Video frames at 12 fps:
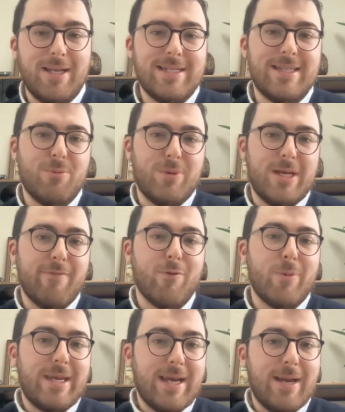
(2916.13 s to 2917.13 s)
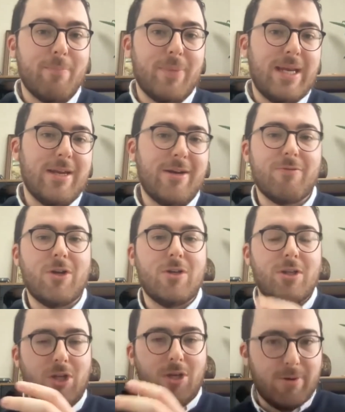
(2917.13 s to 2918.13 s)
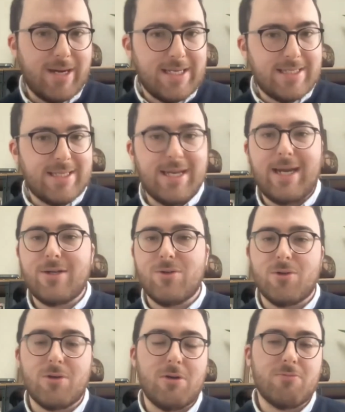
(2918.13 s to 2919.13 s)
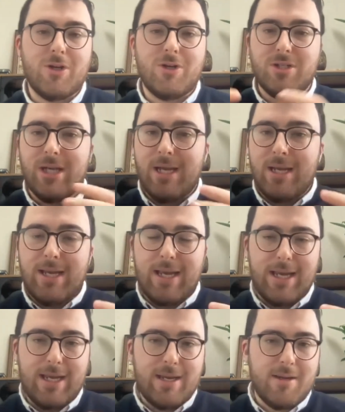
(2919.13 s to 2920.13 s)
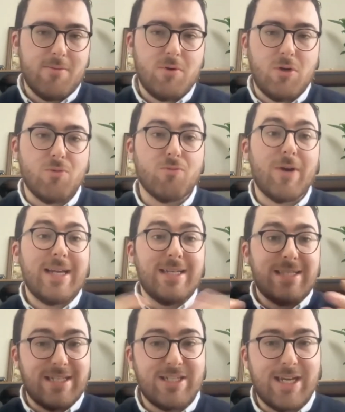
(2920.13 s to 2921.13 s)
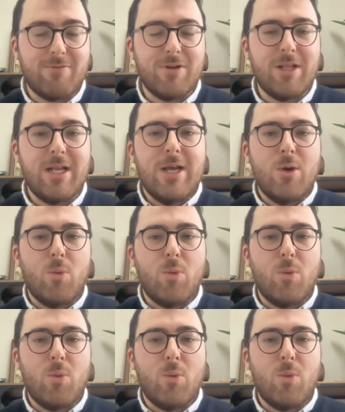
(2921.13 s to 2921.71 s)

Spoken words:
is that whenever we campaign around the Human Rights Act or around rights in general,